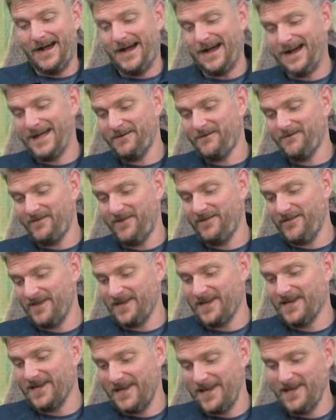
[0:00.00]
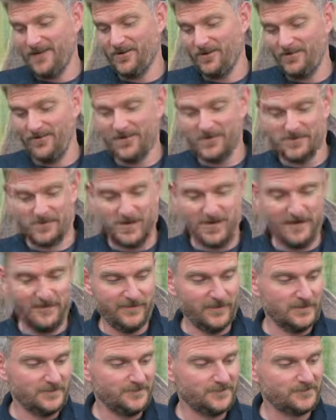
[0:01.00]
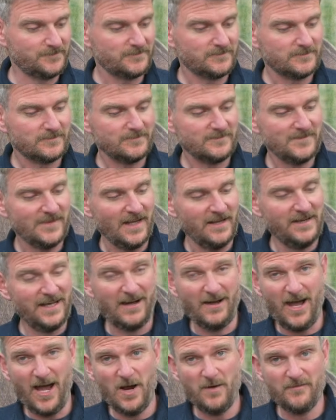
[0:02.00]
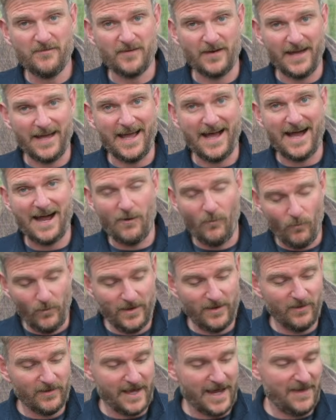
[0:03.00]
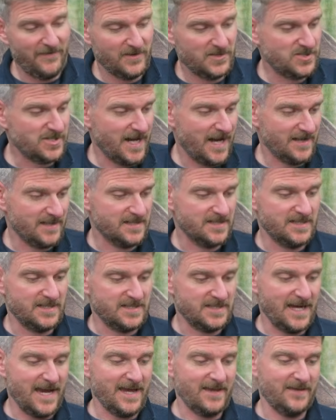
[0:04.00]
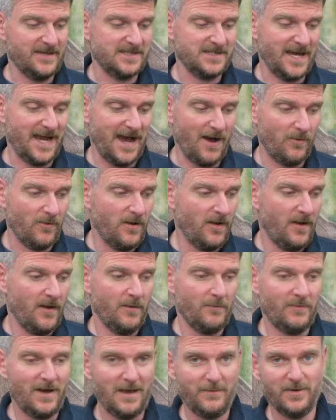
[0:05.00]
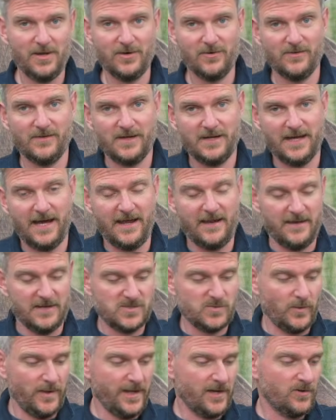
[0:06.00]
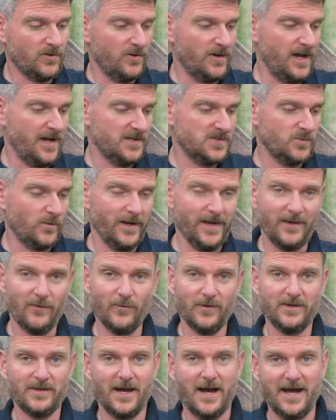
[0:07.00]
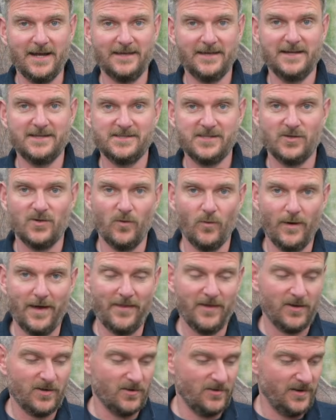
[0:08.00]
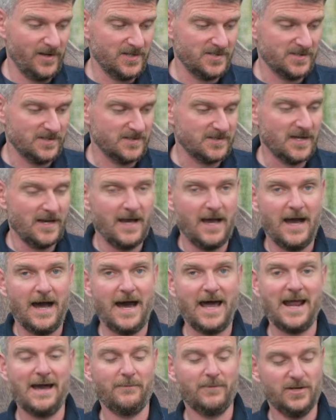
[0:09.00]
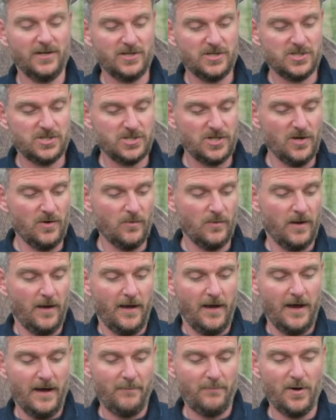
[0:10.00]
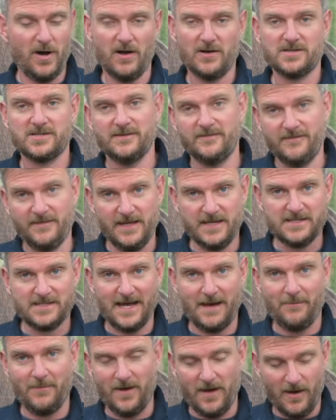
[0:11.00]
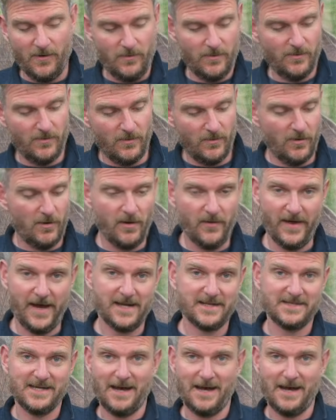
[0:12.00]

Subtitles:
I am very keen on this rifle. Now hopefully I will get the chance to take this out maybe another day this week or next week with identical weather conditions, and I'm going to shoot a box of this ammo or that